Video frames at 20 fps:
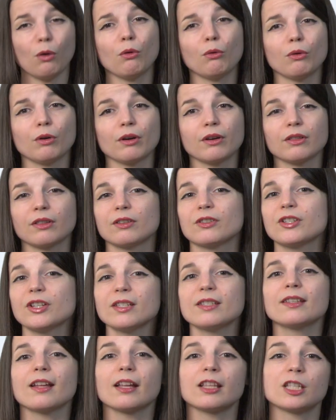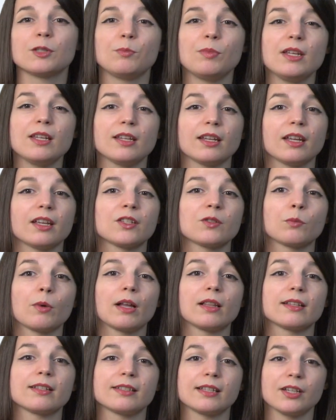or they're just not speaking as
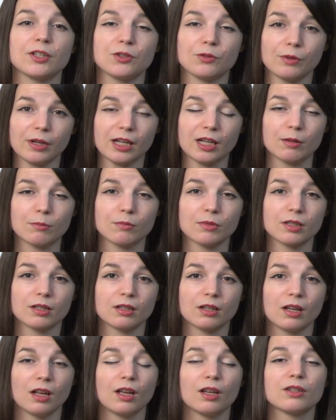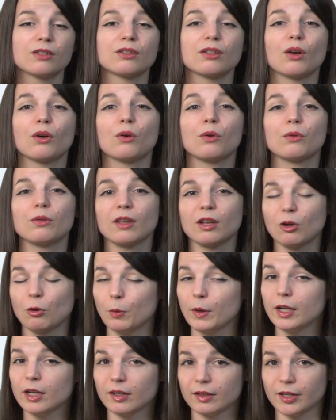well as they dreamed. So they
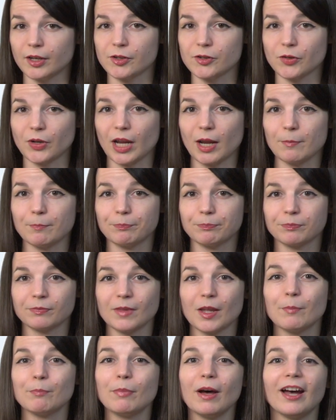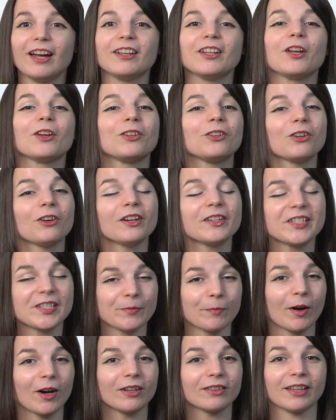quit on their dream. But you're a
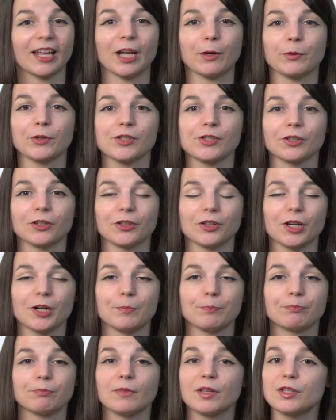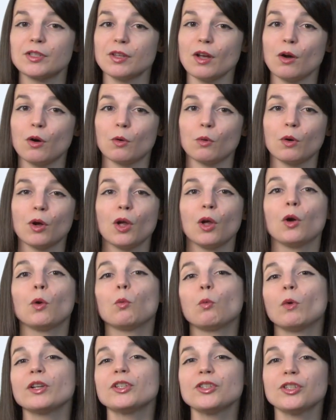smart language learner. So
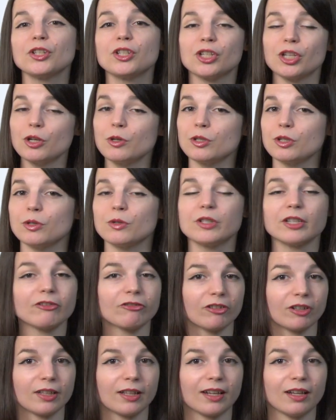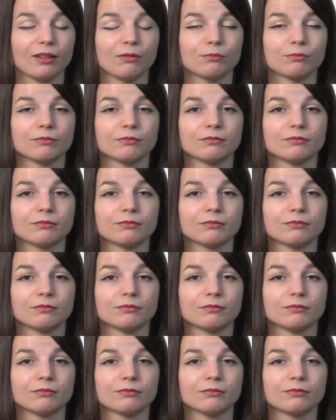what should you do differently?